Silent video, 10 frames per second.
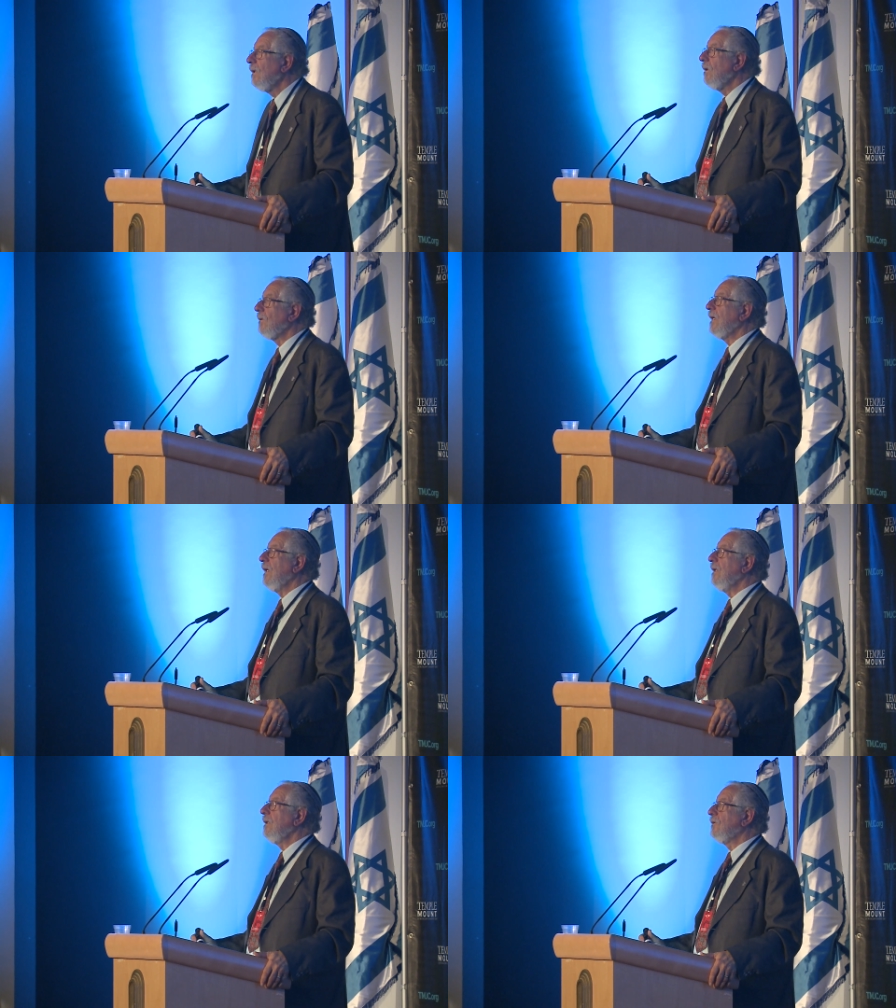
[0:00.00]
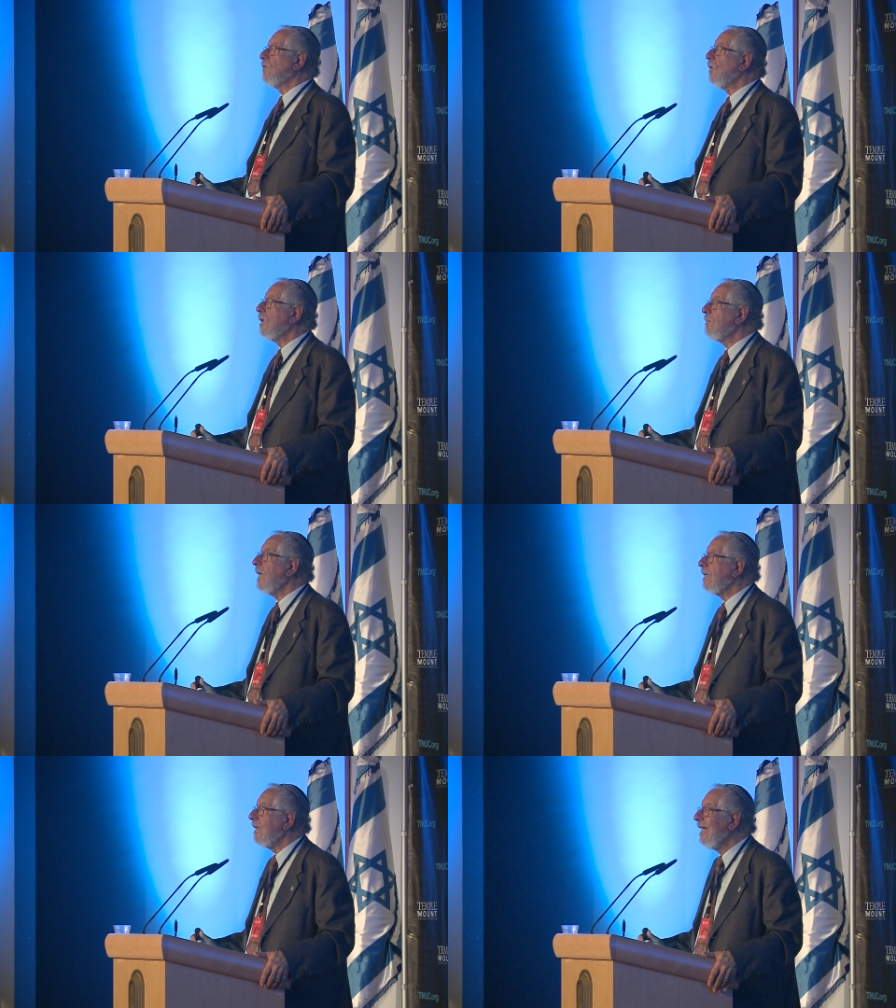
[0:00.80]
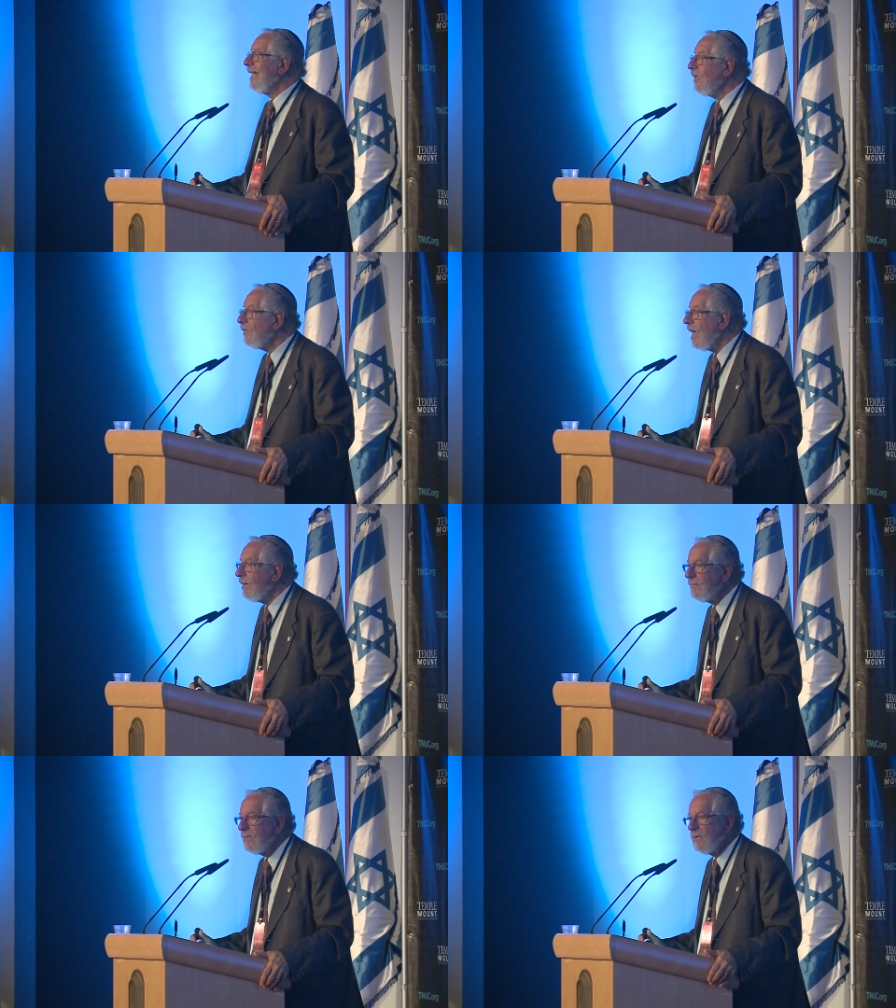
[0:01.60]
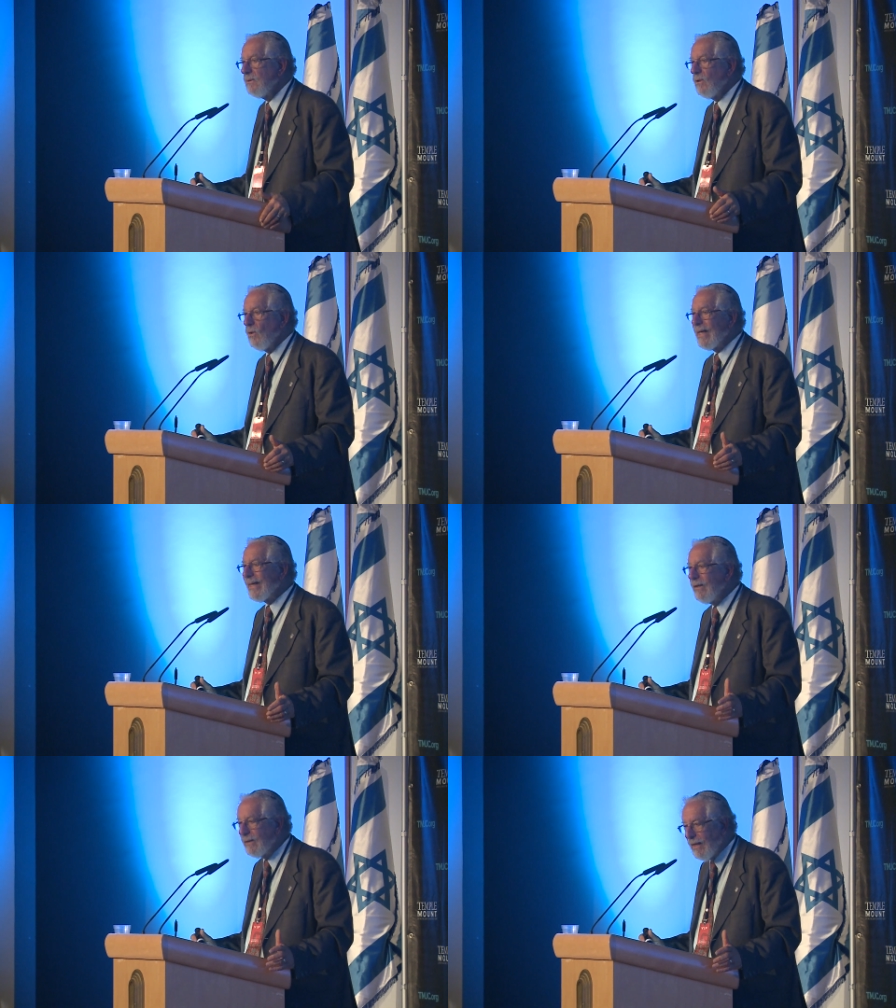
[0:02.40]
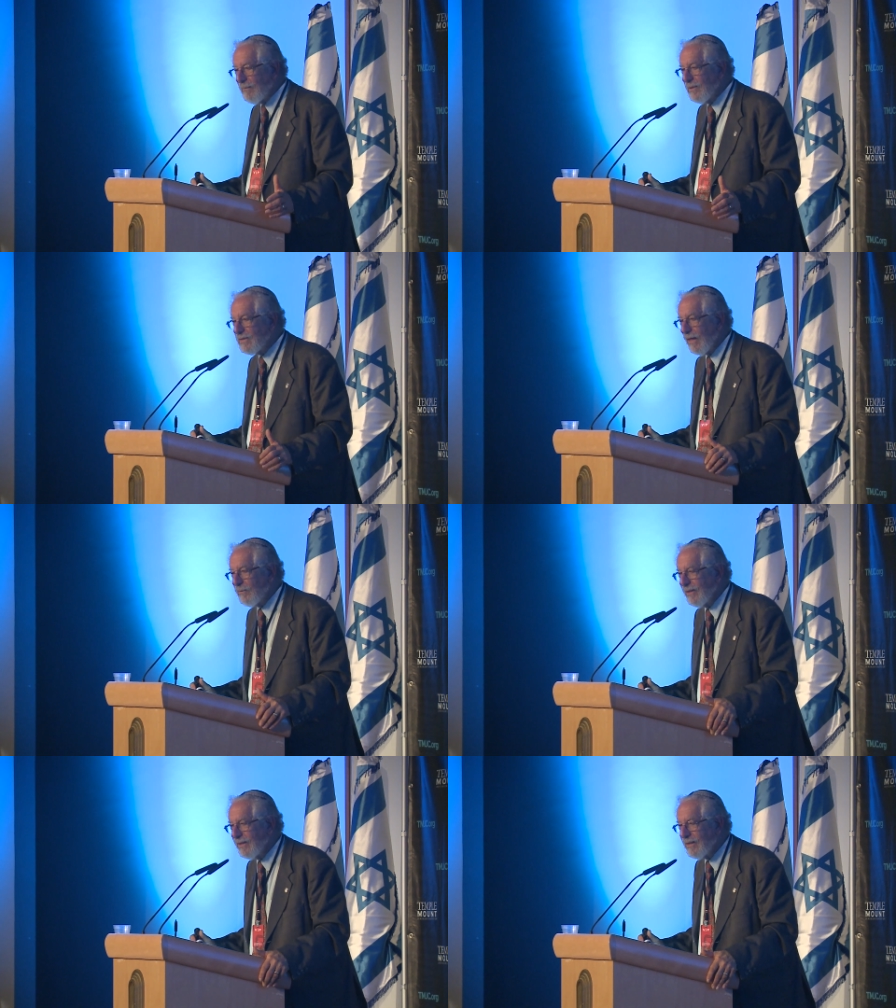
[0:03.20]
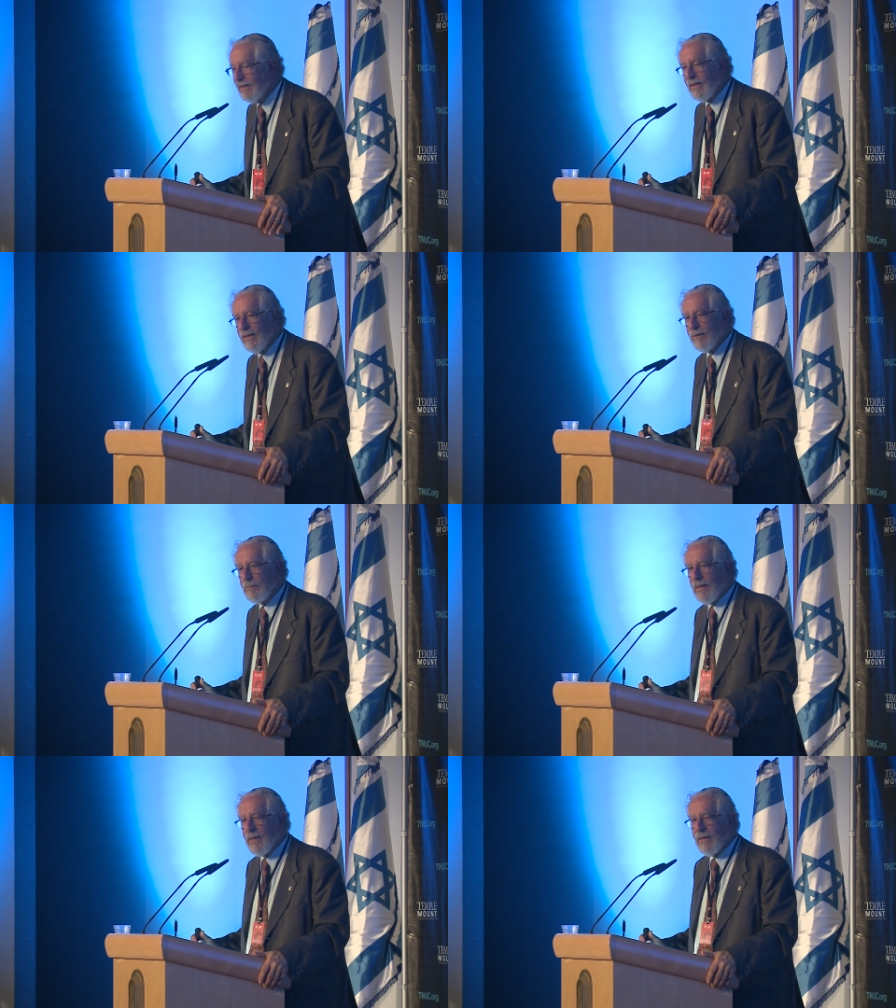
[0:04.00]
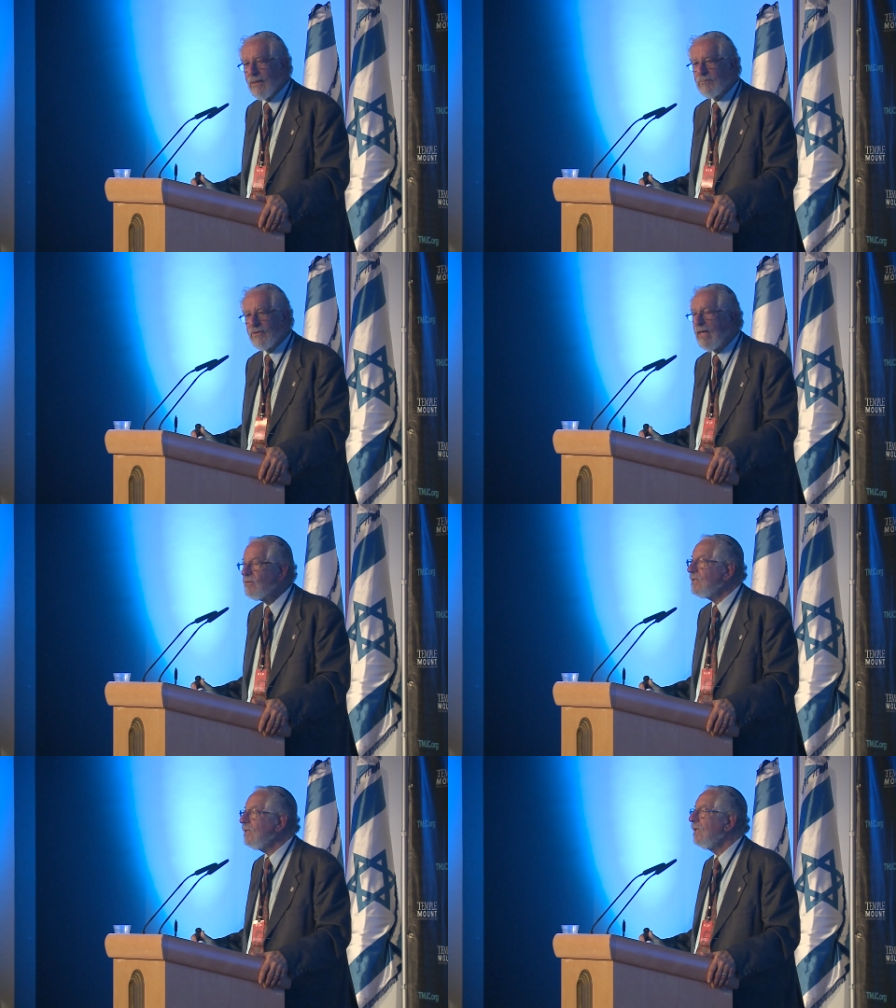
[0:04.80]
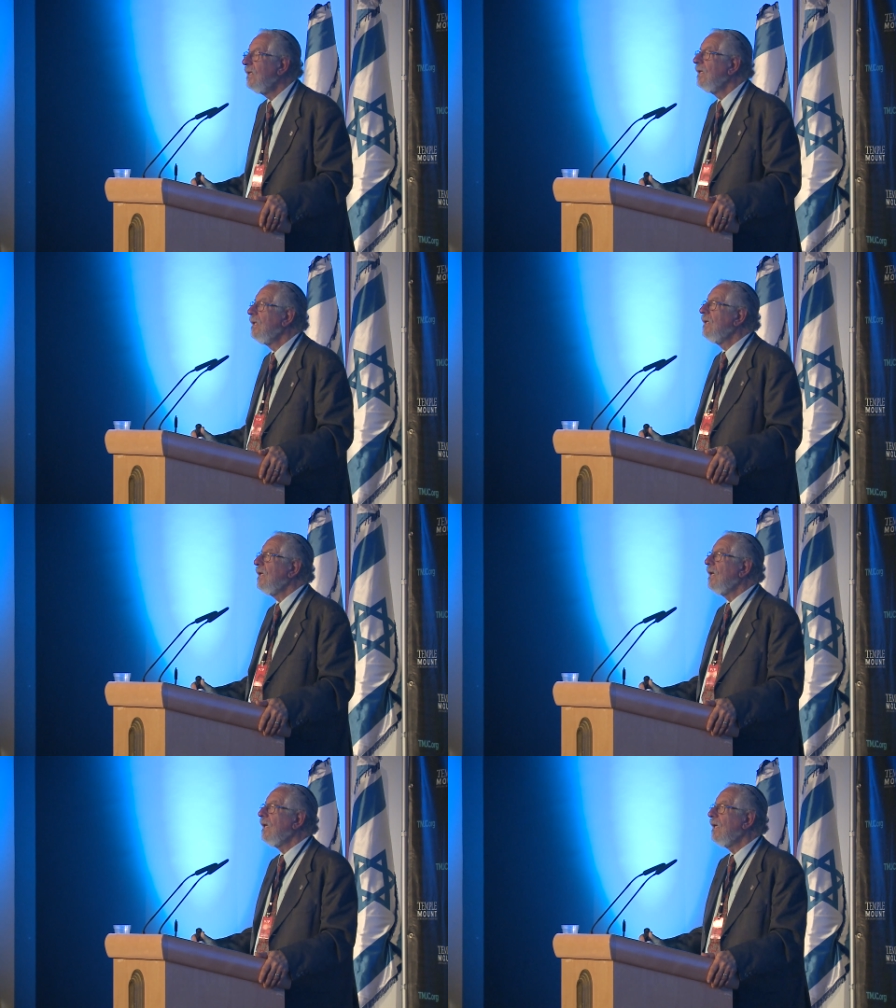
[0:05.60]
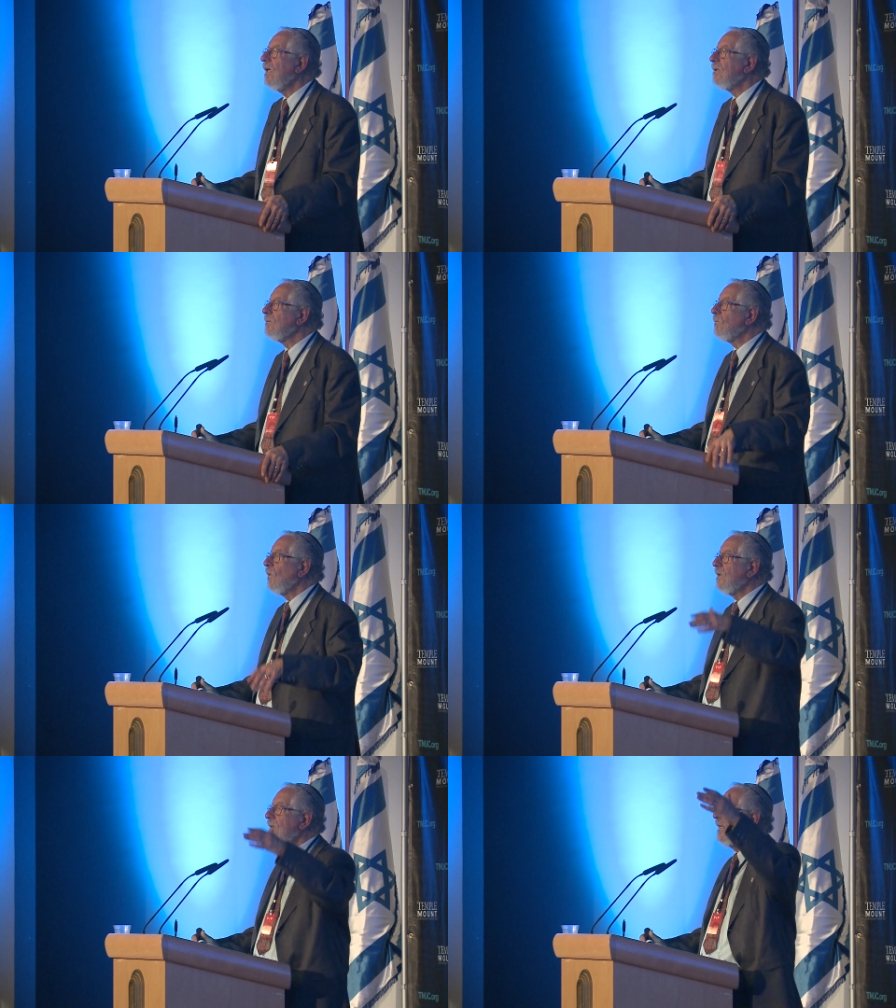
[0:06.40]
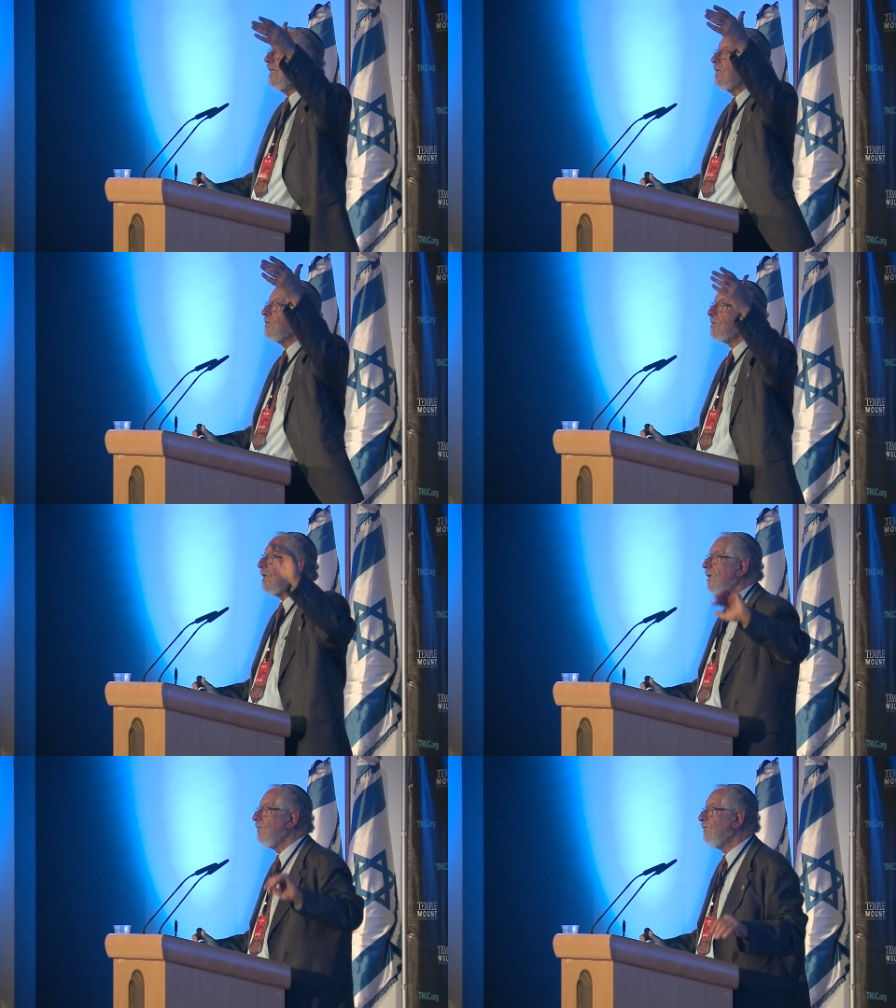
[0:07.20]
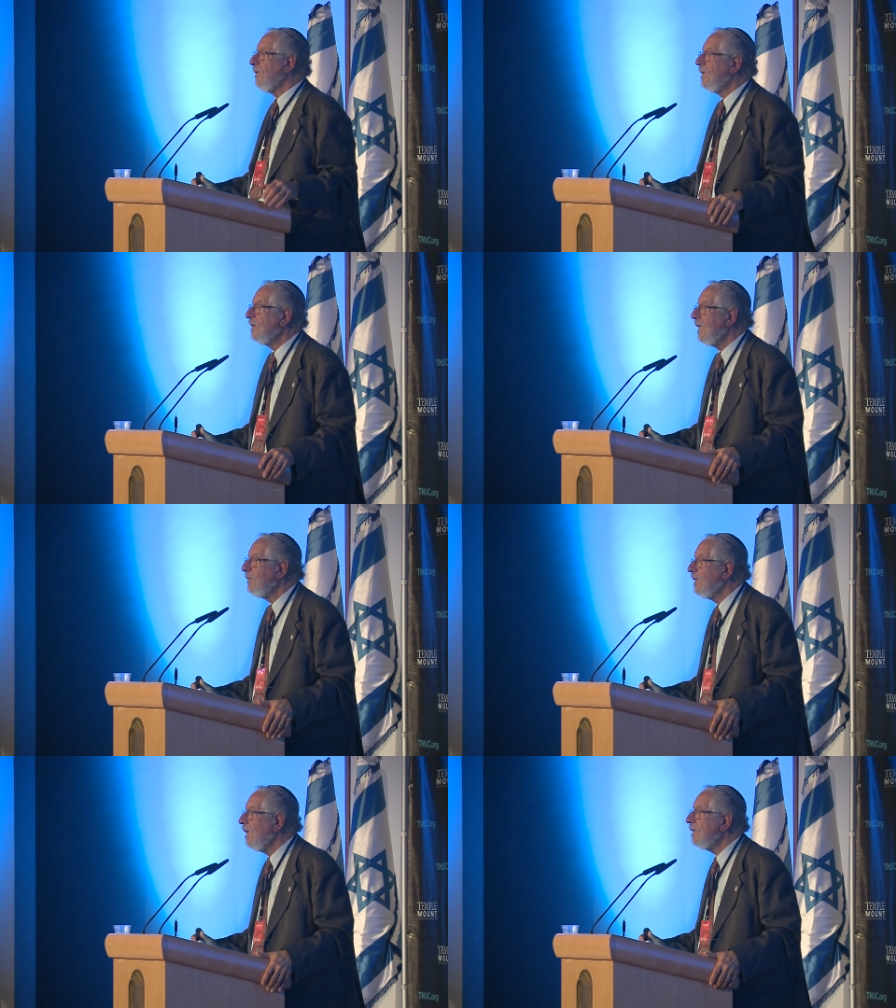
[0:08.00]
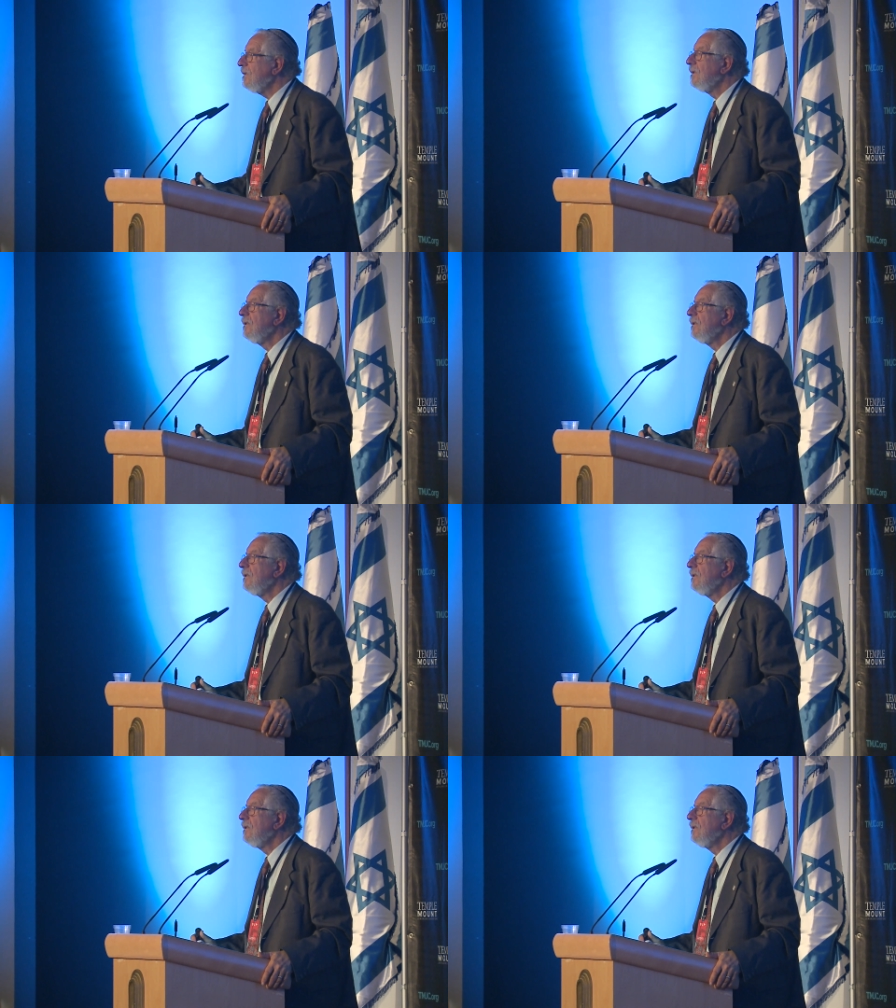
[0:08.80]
Okay, you're talking about Hiram, or Hiram as I would uh, uh, pronounce it uh, one of the kings of uh, Lebanon.